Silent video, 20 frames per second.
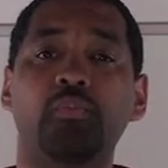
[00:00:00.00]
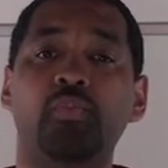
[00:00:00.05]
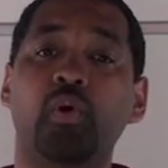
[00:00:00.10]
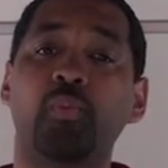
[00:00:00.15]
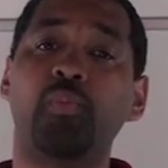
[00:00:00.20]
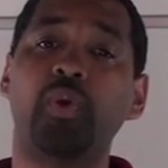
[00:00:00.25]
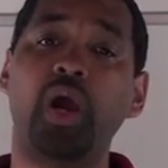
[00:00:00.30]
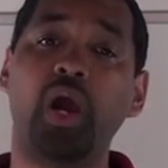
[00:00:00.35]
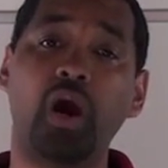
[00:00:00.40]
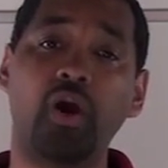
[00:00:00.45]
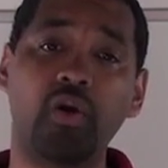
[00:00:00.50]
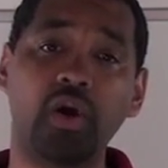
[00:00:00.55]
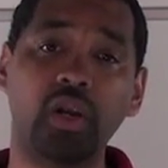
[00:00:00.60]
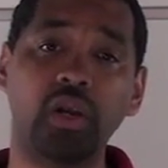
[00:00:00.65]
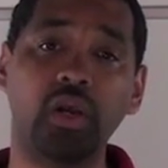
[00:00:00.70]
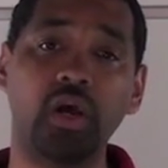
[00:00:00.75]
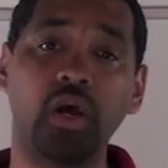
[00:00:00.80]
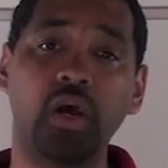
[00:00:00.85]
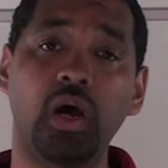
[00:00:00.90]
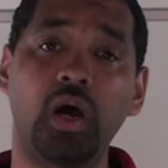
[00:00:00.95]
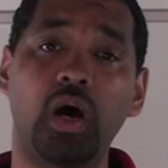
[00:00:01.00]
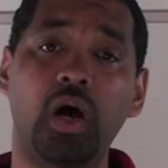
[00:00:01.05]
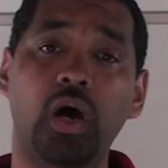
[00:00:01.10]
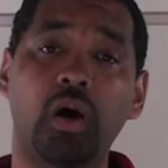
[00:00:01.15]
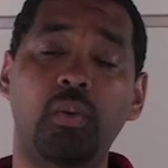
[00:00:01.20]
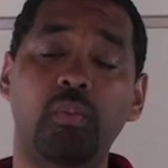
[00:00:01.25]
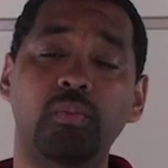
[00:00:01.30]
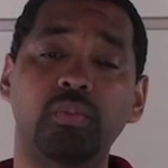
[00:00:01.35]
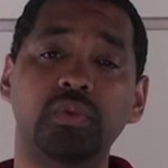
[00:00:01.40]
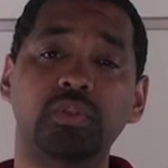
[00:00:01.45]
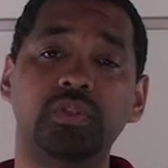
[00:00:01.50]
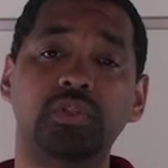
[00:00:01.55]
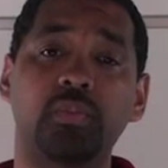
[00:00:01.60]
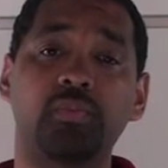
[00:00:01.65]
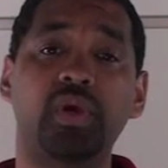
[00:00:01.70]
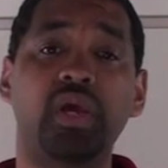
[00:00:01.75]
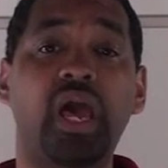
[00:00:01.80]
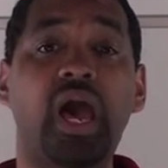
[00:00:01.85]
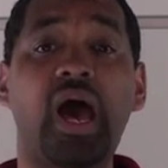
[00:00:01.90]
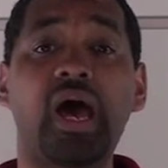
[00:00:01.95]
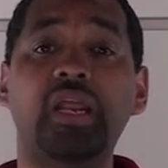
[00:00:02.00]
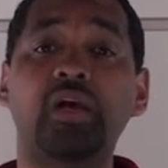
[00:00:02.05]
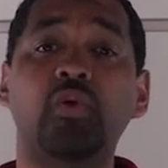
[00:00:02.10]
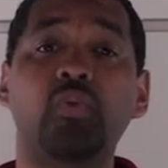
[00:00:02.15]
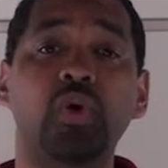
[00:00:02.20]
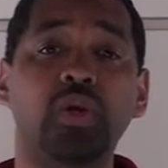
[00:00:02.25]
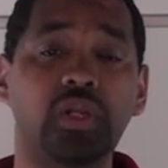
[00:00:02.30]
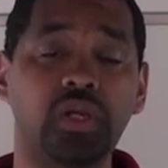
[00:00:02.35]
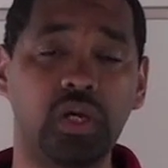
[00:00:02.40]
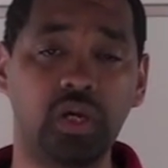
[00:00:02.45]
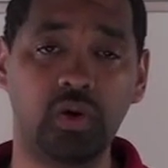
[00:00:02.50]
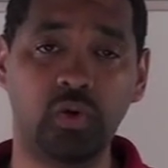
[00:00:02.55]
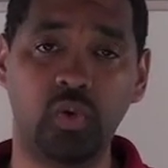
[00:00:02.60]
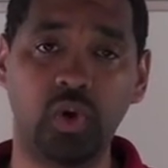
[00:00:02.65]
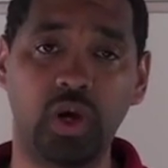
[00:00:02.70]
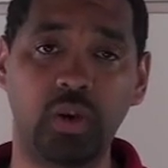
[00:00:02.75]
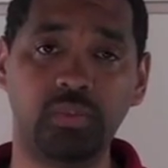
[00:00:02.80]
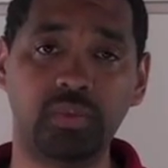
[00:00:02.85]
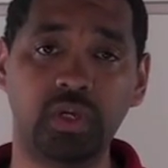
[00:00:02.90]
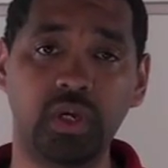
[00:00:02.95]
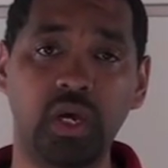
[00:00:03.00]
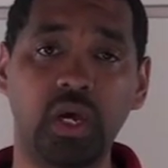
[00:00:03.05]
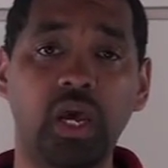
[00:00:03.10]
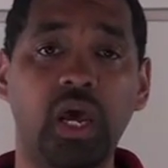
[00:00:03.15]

preparing to be adequately equipped,